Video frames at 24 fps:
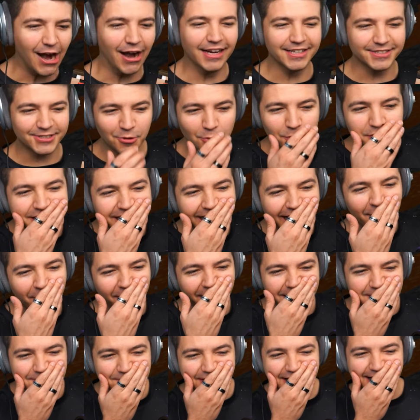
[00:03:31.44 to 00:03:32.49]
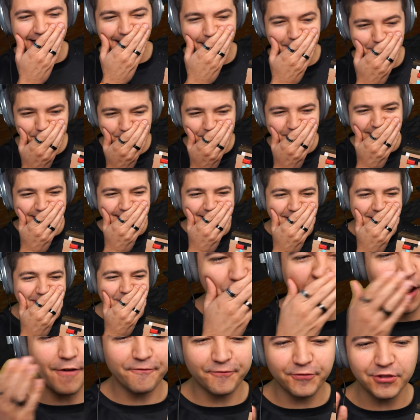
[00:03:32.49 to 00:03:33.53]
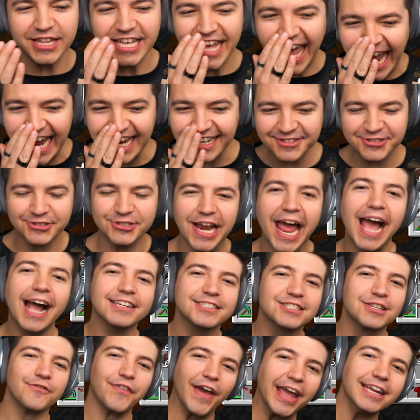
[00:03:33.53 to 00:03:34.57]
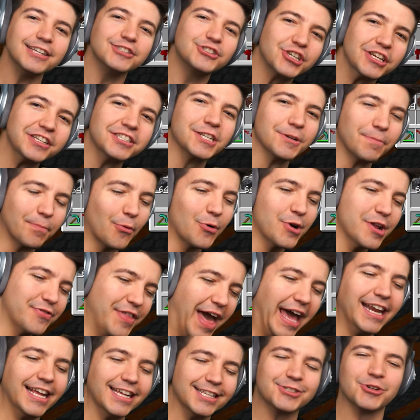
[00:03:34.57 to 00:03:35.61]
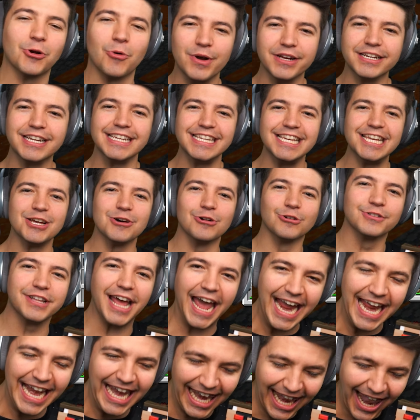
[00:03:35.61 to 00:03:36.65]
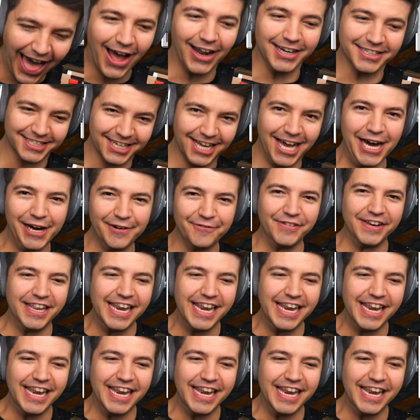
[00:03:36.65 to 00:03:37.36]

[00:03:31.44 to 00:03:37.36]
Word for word: All right, so we now have um roughly eight stacks of ancient debris. That is going to yield a lot of